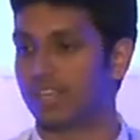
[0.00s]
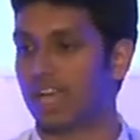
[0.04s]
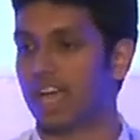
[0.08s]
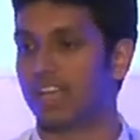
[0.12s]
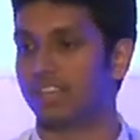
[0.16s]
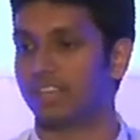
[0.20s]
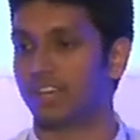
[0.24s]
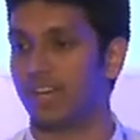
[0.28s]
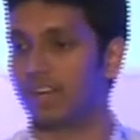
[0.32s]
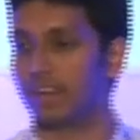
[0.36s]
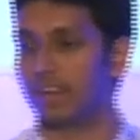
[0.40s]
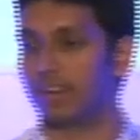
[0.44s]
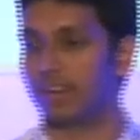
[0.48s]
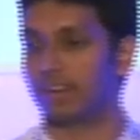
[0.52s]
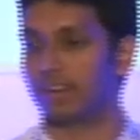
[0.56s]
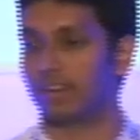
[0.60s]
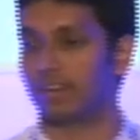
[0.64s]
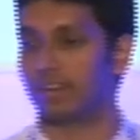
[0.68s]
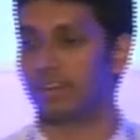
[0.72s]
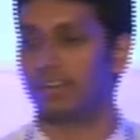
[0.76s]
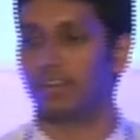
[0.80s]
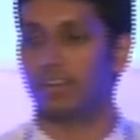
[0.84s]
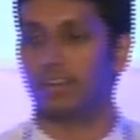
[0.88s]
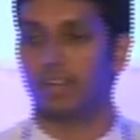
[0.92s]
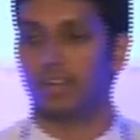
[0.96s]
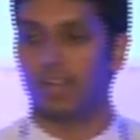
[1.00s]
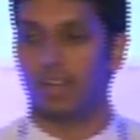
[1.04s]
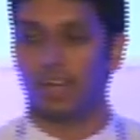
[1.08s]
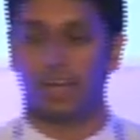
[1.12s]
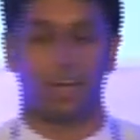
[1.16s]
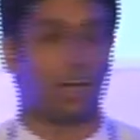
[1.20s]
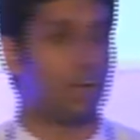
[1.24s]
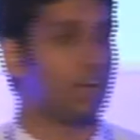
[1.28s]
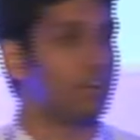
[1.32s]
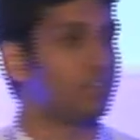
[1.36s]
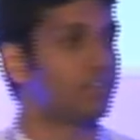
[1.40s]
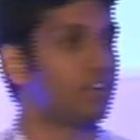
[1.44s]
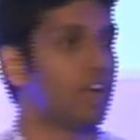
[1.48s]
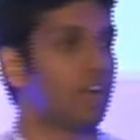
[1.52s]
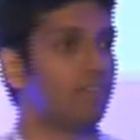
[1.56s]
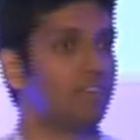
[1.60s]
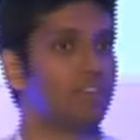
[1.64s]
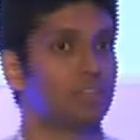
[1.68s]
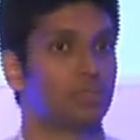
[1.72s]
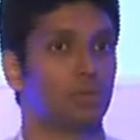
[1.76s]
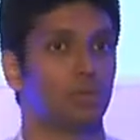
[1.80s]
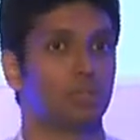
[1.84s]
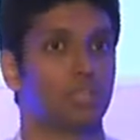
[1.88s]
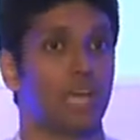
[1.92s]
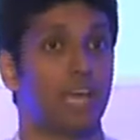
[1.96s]
as our
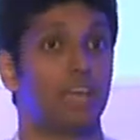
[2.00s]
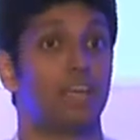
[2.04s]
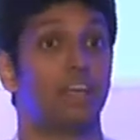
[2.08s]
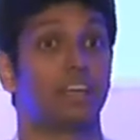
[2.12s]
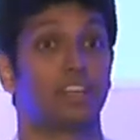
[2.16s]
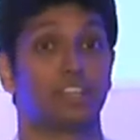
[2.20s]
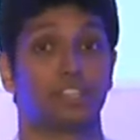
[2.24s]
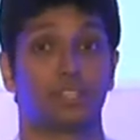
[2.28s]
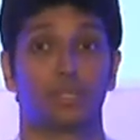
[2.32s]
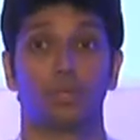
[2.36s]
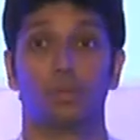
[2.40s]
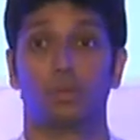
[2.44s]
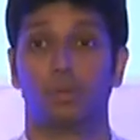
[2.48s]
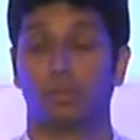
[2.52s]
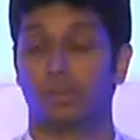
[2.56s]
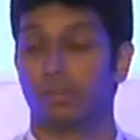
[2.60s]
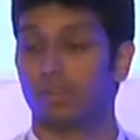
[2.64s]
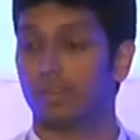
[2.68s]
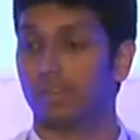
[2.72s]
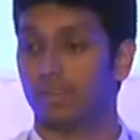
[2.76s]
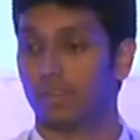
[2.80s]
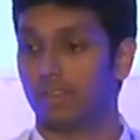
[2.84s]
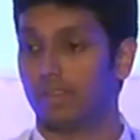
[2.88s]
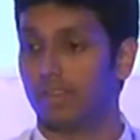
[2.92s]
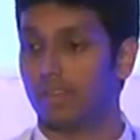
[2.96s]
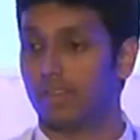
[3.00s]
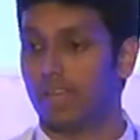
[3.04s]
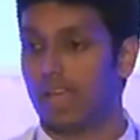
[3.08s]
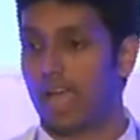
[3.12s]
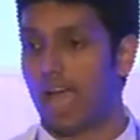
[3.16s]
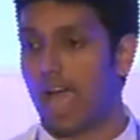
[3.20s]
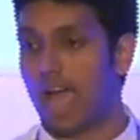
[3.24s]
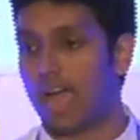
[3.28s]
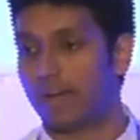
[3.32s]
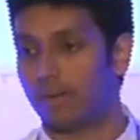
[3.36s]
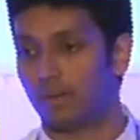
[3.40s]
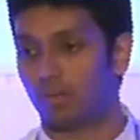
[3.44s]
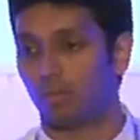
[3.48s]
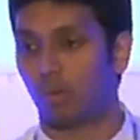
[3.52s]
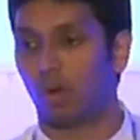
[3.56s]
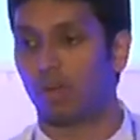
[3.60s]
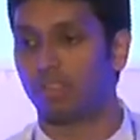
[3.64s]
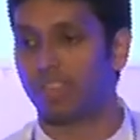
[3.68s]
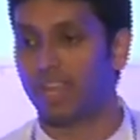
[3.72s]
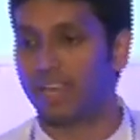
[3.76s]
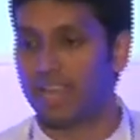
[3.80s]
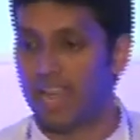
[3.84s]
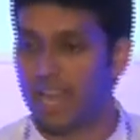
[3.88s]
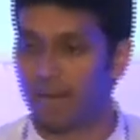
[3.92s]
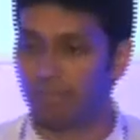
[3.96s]
traffic source analytics tool. And
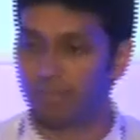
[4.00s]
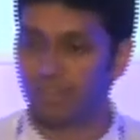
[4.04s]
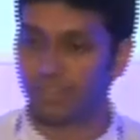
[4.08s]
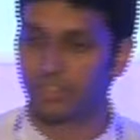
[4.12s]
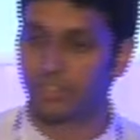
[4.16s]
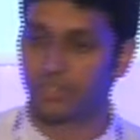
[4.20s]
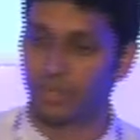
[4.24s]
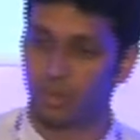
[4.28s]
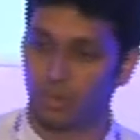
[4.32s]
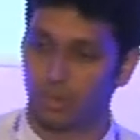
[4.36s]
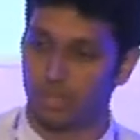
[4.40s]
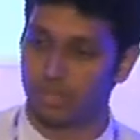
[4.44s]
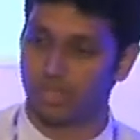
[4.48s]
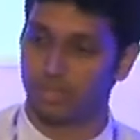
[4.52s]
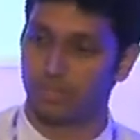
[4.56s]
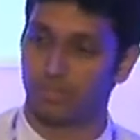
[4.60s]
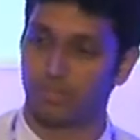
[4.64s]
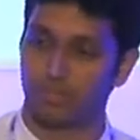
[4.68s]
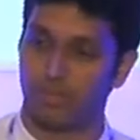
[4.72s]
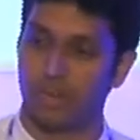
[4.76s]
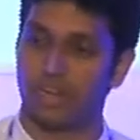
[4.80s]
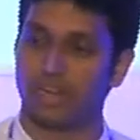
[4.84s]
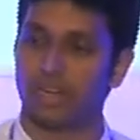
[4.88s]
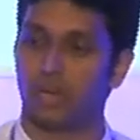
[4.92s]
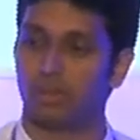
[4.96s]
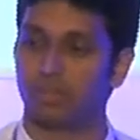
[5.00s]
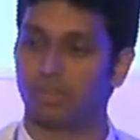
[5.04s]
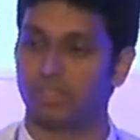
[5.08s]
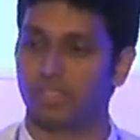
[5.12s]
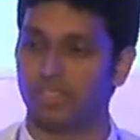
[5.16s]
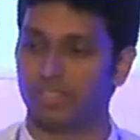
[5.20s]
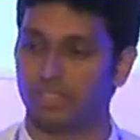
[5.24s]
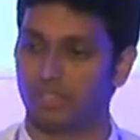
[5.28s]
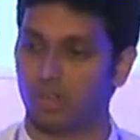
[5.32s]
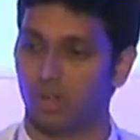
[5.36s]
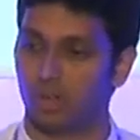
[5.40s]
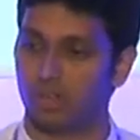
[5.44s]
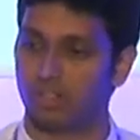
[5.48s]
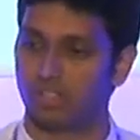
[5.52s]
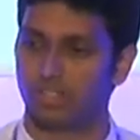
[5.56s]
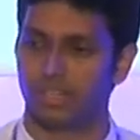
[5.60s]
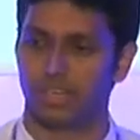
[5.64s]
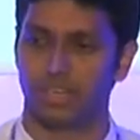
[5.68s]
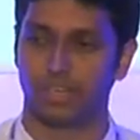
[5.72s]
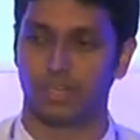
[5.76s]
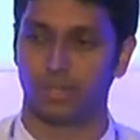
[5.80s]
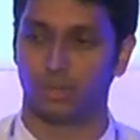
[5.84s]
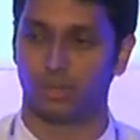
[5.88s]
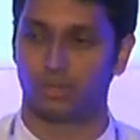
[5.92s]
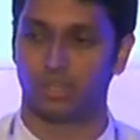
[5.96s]
what that helped us do is break down the installs
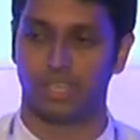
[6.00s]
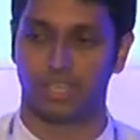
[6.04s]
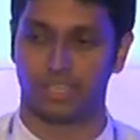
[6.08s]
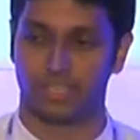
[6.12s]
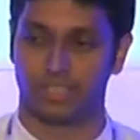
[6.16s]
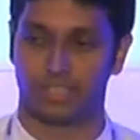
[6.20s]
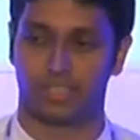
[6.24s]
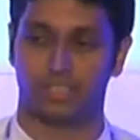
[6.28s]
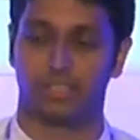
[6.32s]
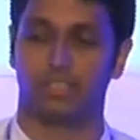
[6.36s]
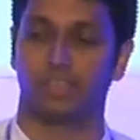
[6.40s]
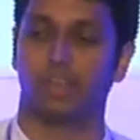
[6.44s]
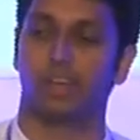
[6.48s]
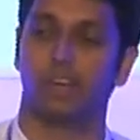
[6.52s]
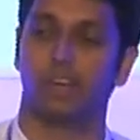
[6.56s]
into this